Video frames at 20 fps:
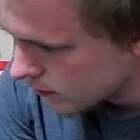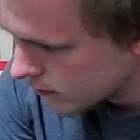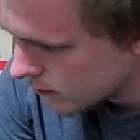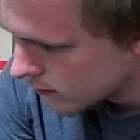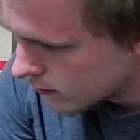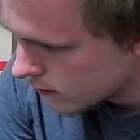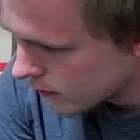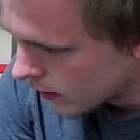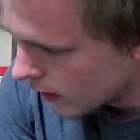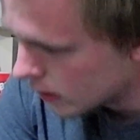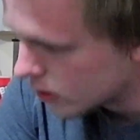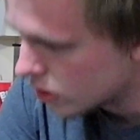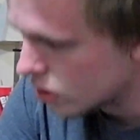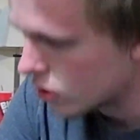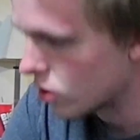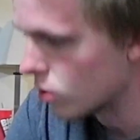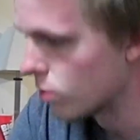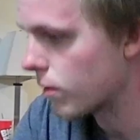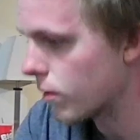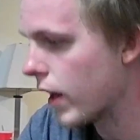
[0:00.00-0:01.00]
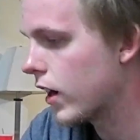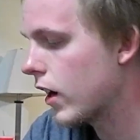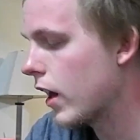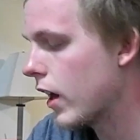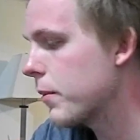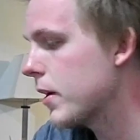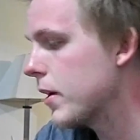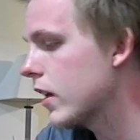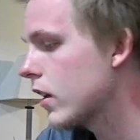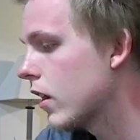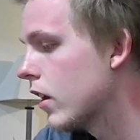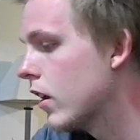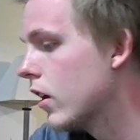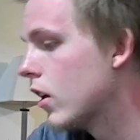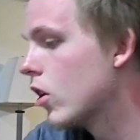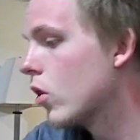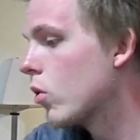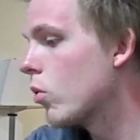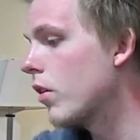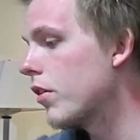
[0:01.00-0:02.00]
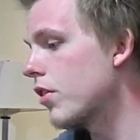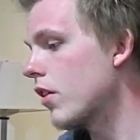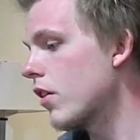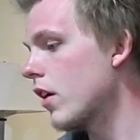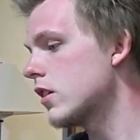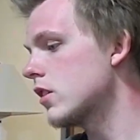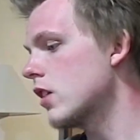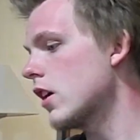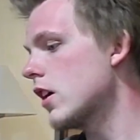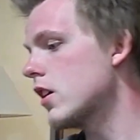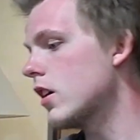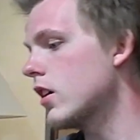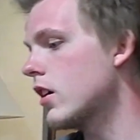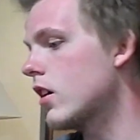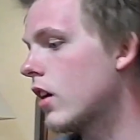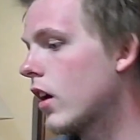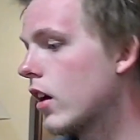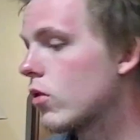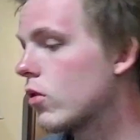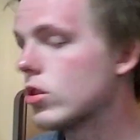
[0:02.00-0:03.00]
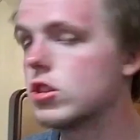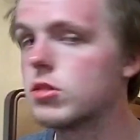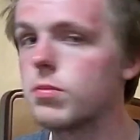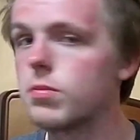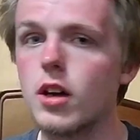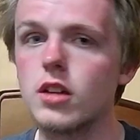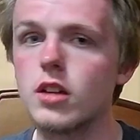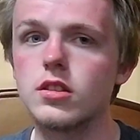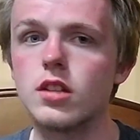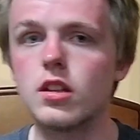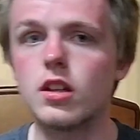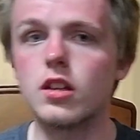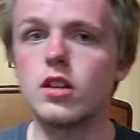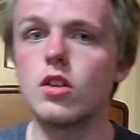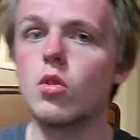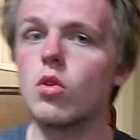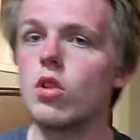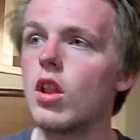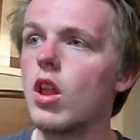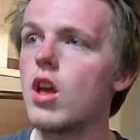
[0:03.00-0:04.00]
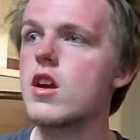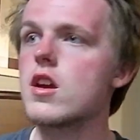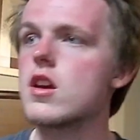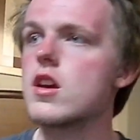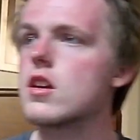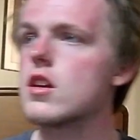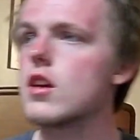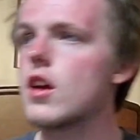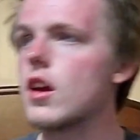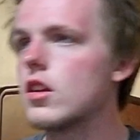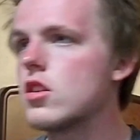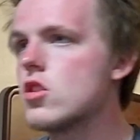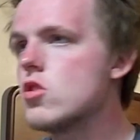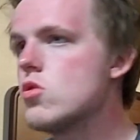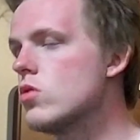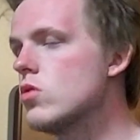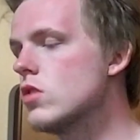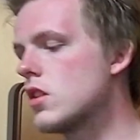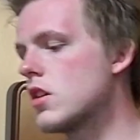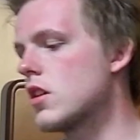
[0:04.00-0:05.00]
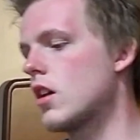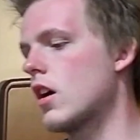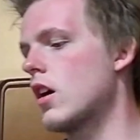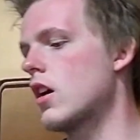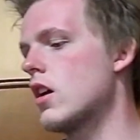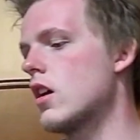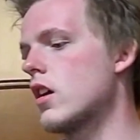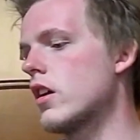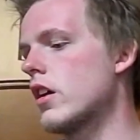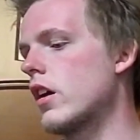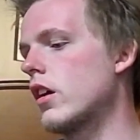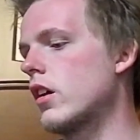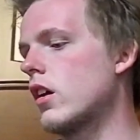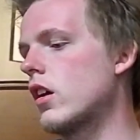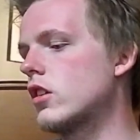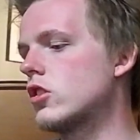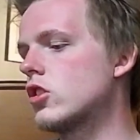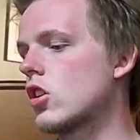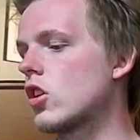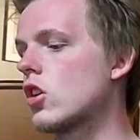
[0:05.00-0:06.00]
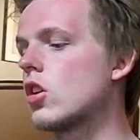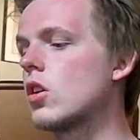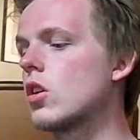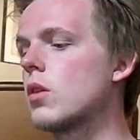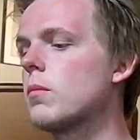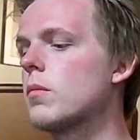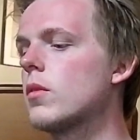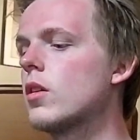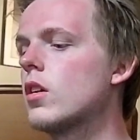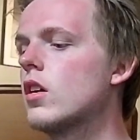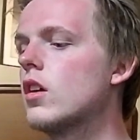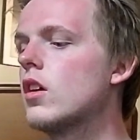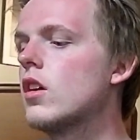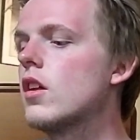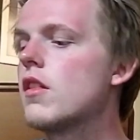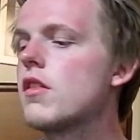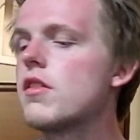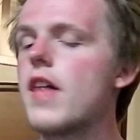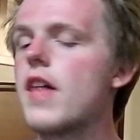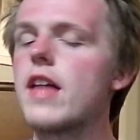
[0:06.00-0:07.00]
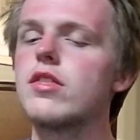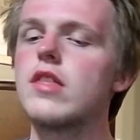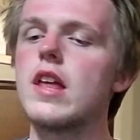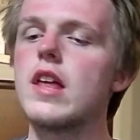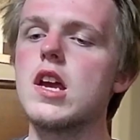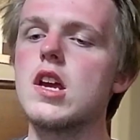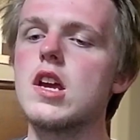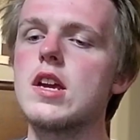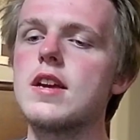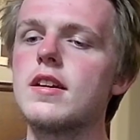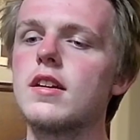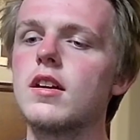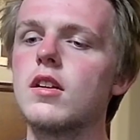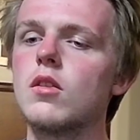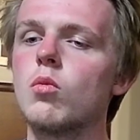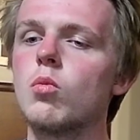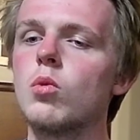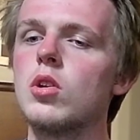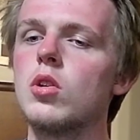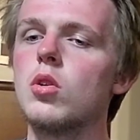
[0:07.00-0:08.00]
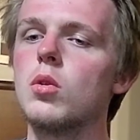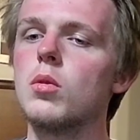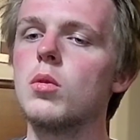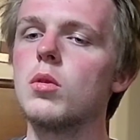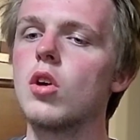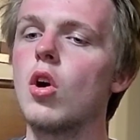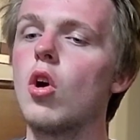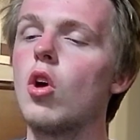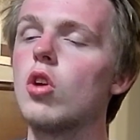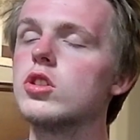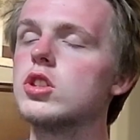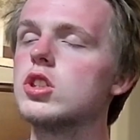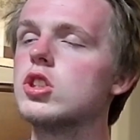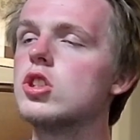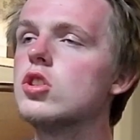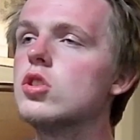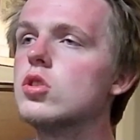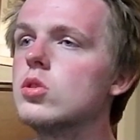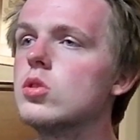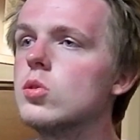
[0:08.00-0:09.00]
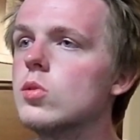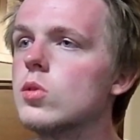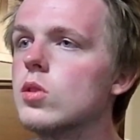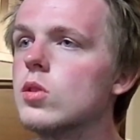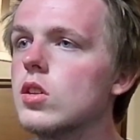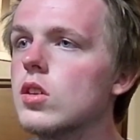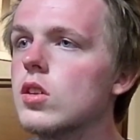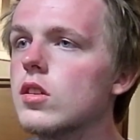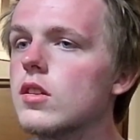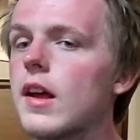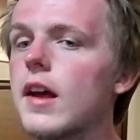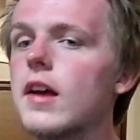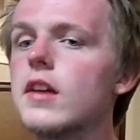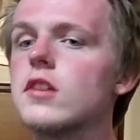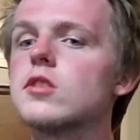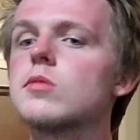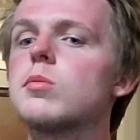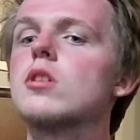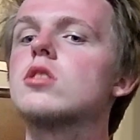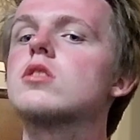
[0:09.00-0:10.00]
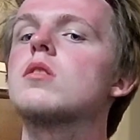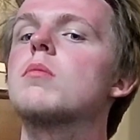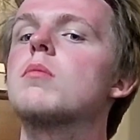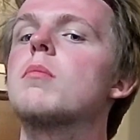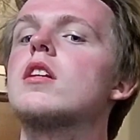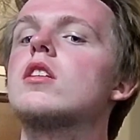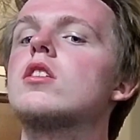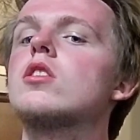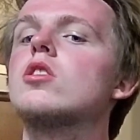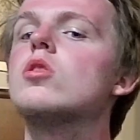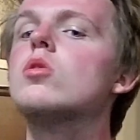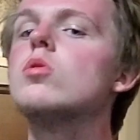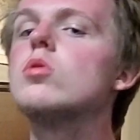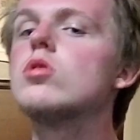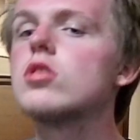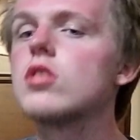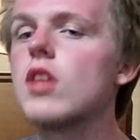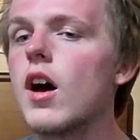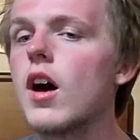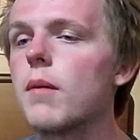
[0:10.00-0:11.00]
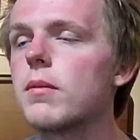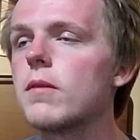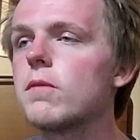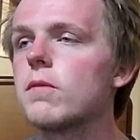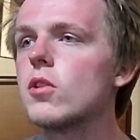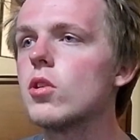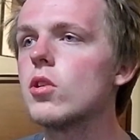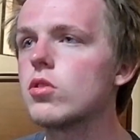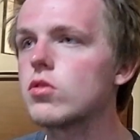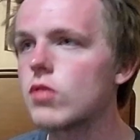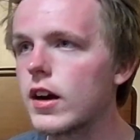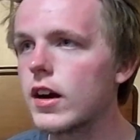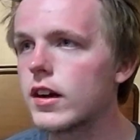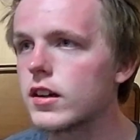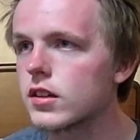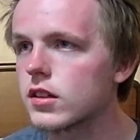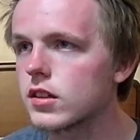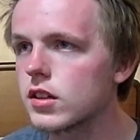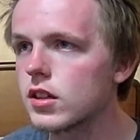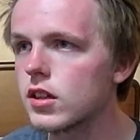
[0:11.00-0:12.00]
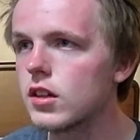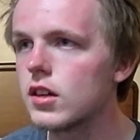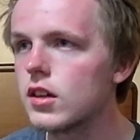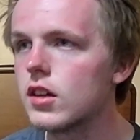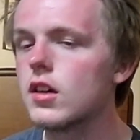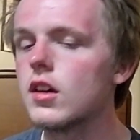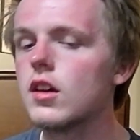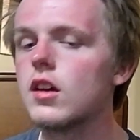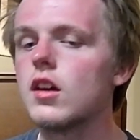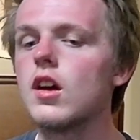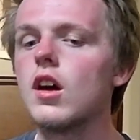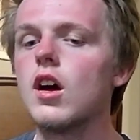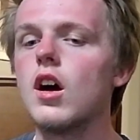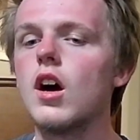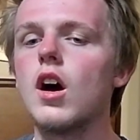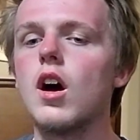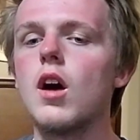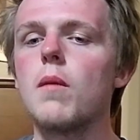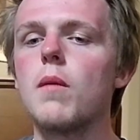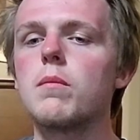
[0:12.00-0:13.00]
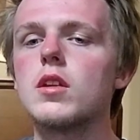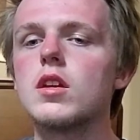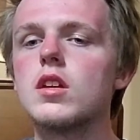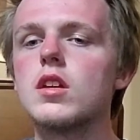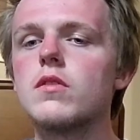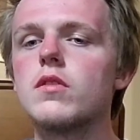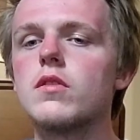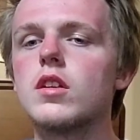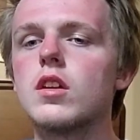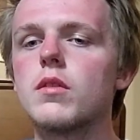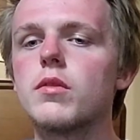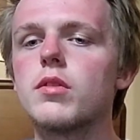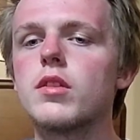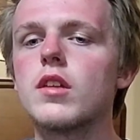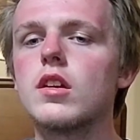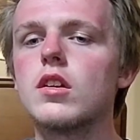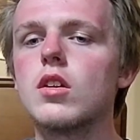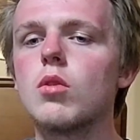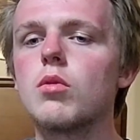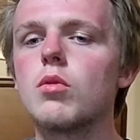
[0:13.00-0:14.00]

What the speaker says: that's true. And I mean, with like taking a response that they don't like and using a term that they will call you. That is supposed to make you stop and feel threatened, even if they don't